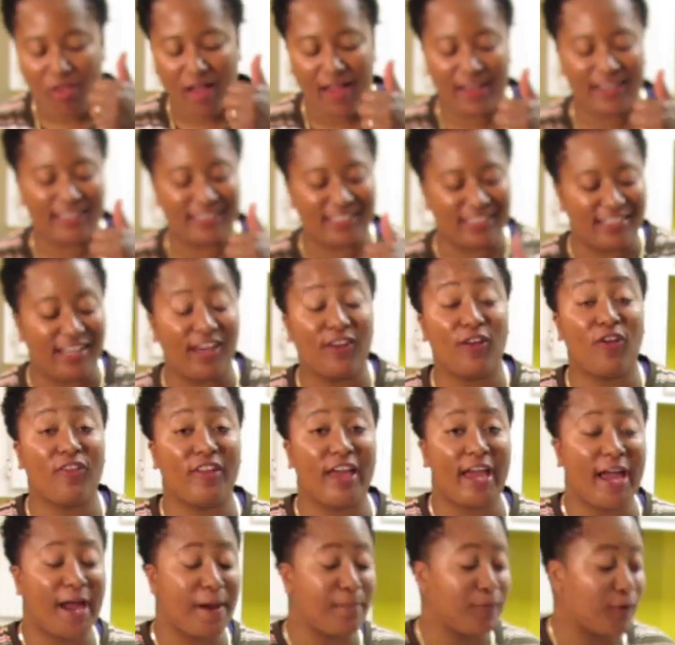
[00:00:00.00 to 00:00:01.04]
I hit the nail on the
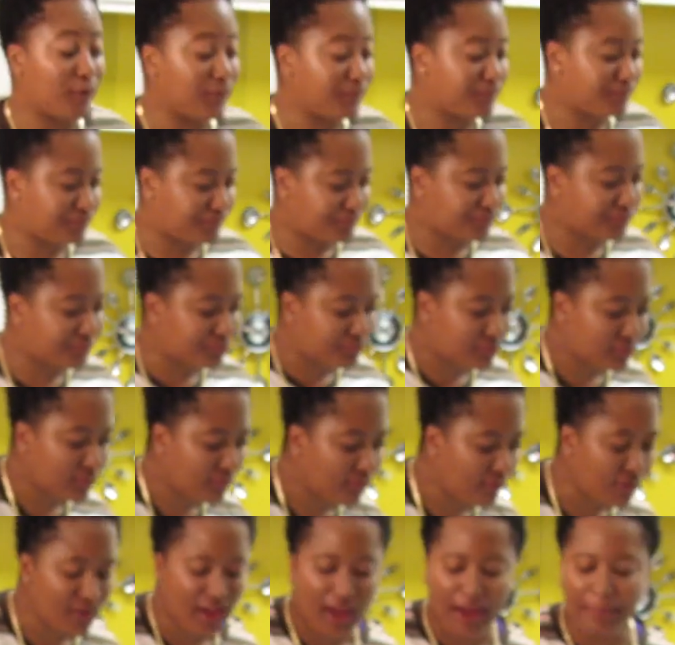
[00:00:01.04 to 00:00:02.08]
hammer.
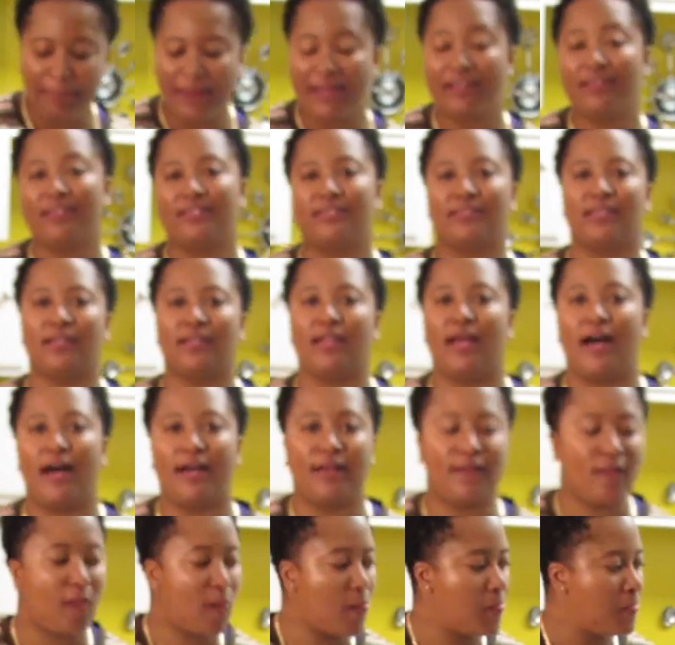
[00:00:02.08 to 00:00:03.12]
I make this a
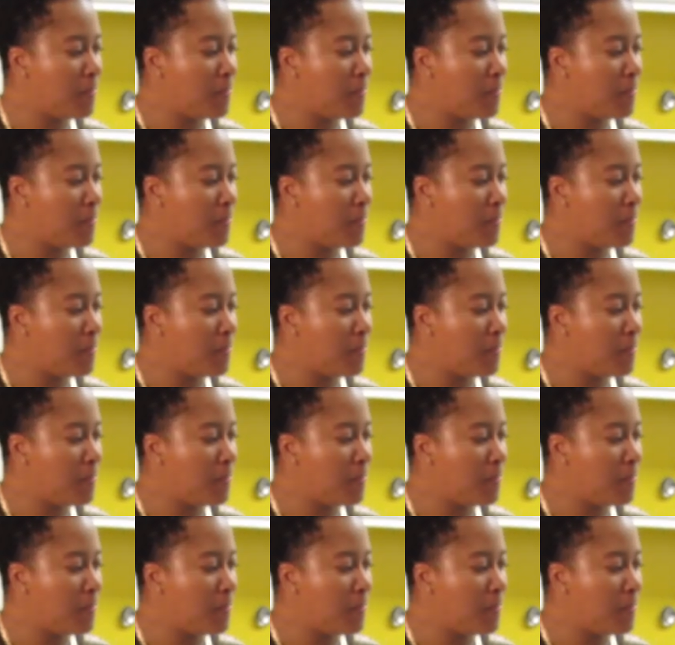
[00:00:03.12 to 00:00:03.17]
lot.